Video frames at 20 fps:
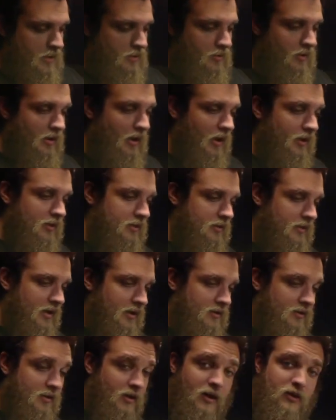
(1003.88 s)
Not in
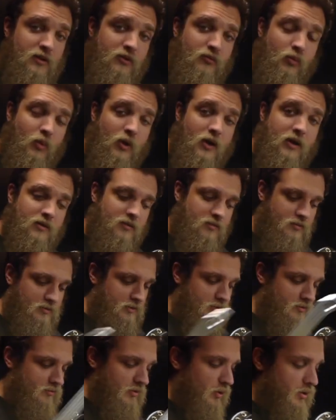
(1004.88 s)
that kind of way, in
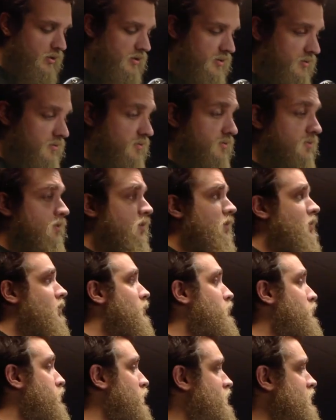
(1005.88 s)
a very
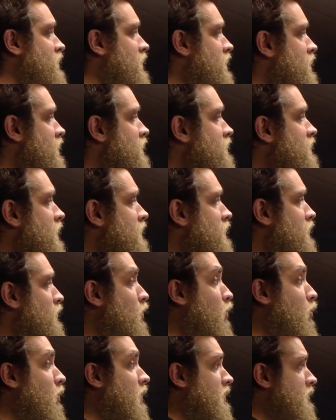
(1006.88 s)
platonic
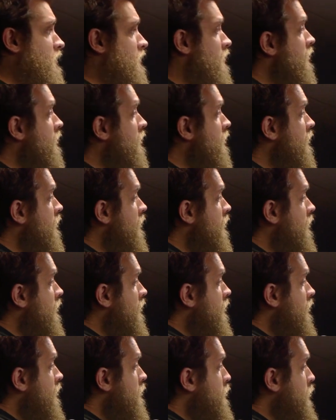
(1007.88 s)
technical way.
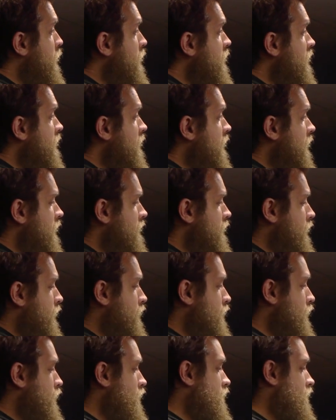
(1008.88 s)
Putting it on the
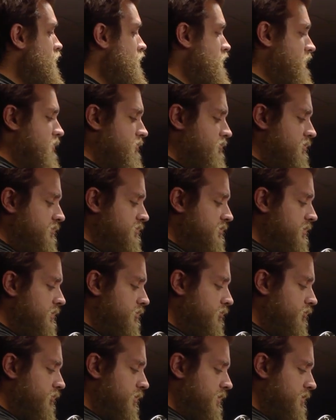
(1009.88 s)
3rd to 15th
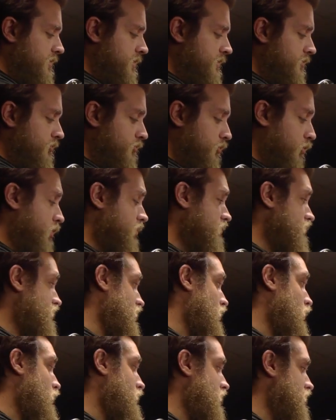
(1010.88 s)
fret on this long
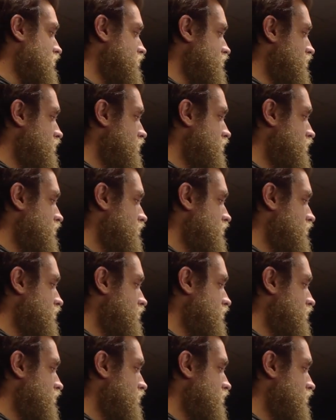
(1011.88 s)
scale bass,